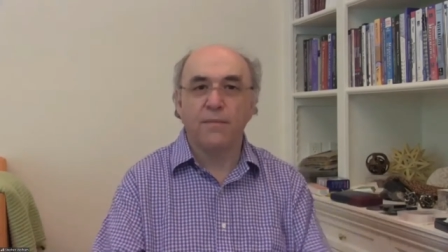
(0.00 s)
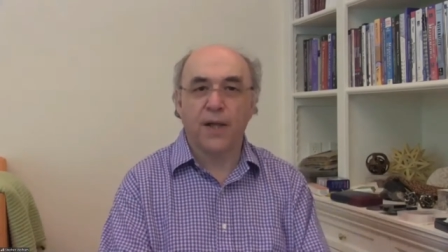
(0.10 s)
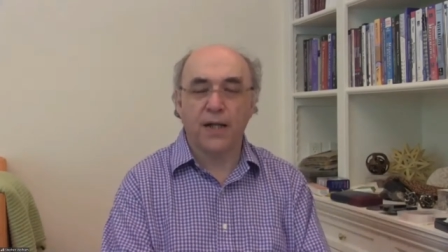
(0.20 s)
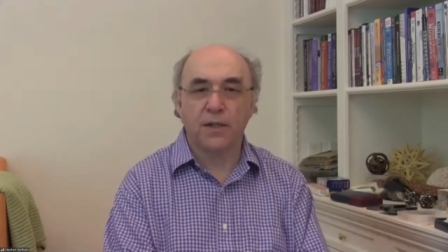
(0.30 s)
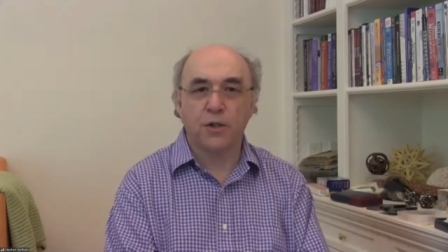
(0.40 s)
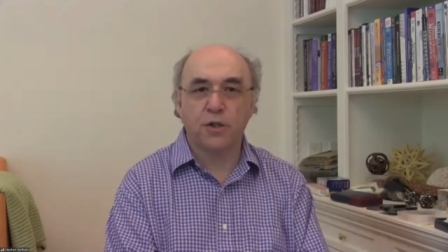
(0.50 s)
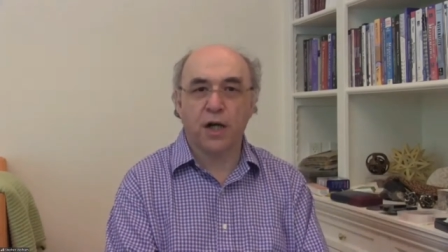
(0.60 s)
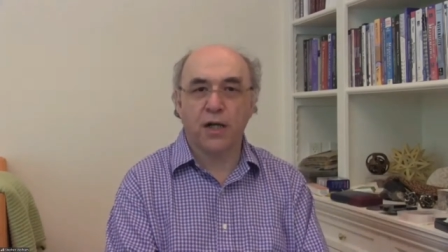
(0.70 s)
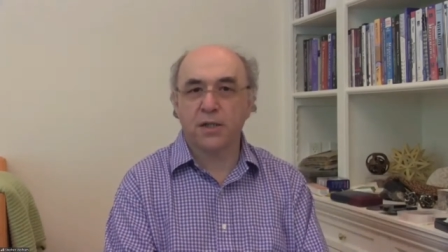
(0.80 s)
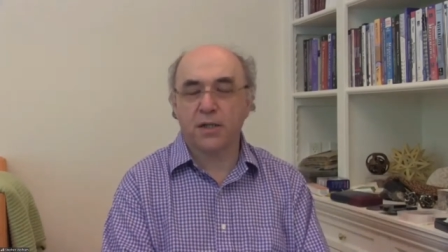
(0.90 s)
that's
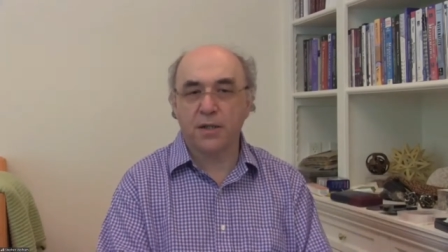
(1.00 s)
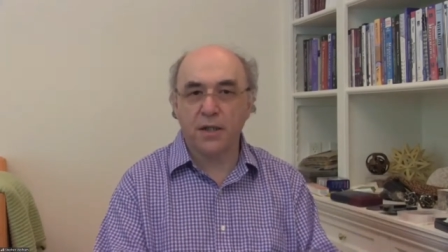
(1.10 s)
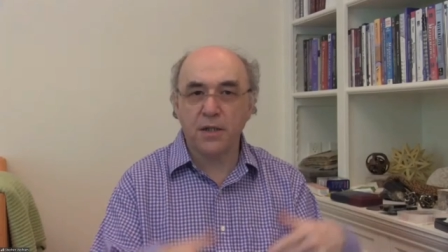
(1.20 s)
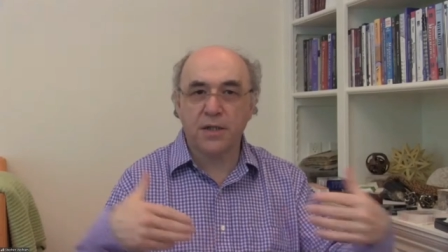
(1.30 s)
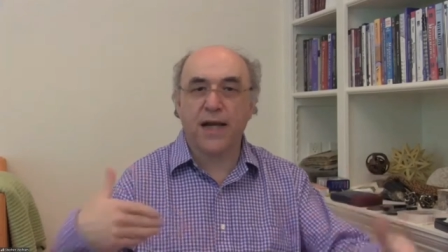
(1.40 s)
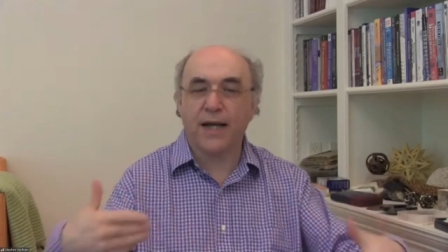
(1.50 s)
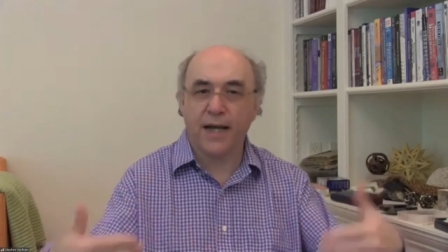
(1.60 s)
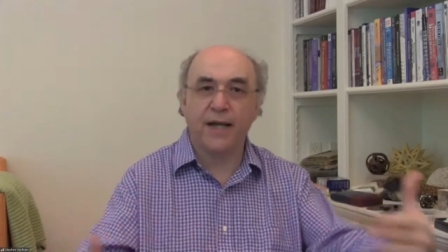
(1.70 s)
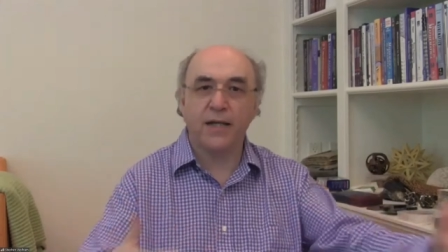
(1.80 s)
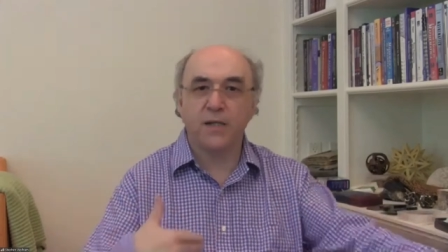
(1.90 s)
just in these
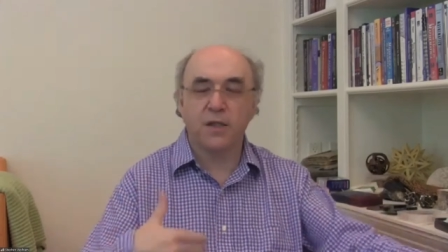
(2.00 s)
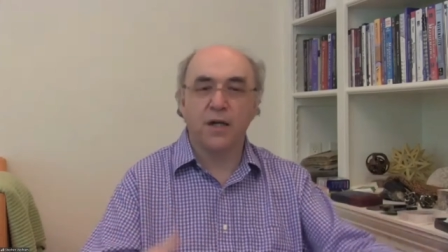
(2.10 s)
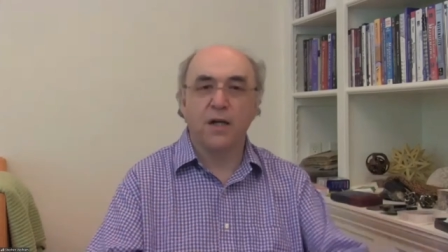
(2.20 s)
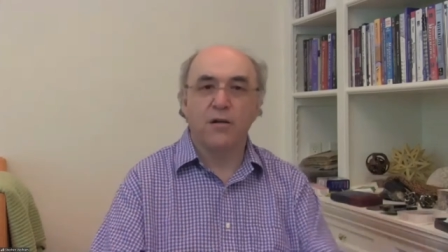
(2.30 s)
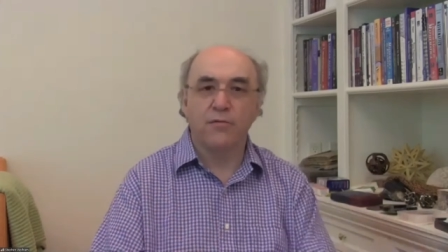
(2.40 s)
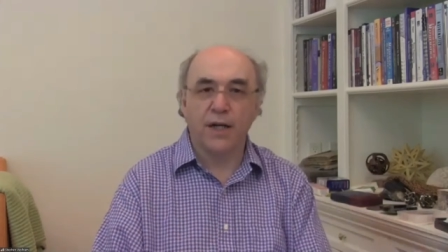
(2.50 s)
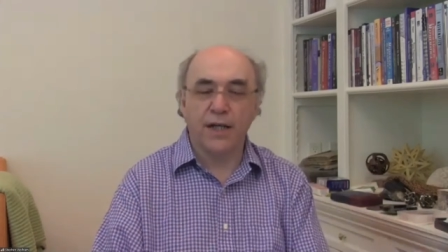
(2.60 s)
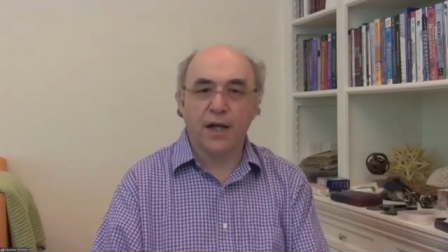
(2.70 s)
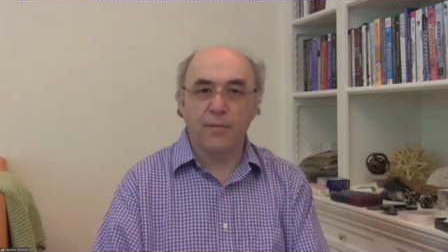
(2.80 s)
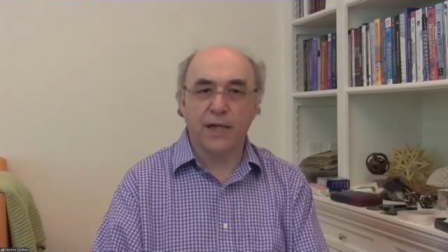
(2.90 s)
decades really
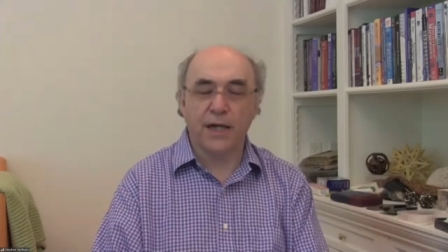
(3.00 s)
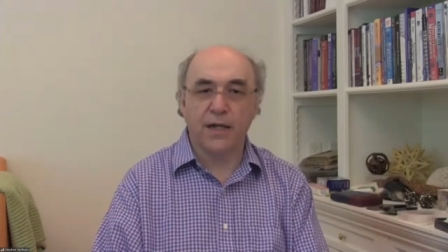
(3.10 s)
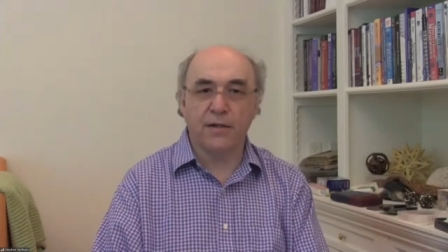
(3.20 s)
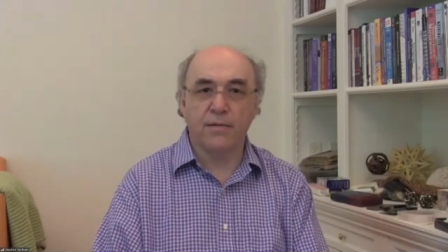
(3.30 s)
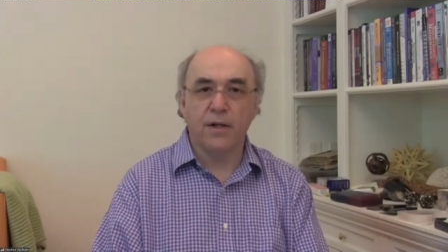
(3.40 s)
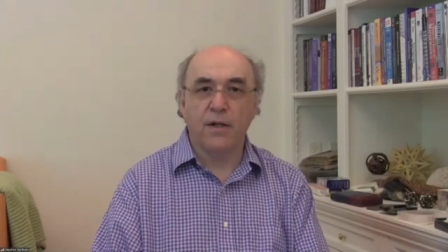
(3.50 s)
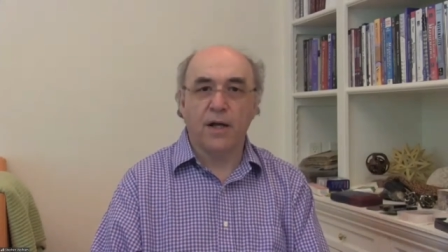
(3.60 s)
coming in.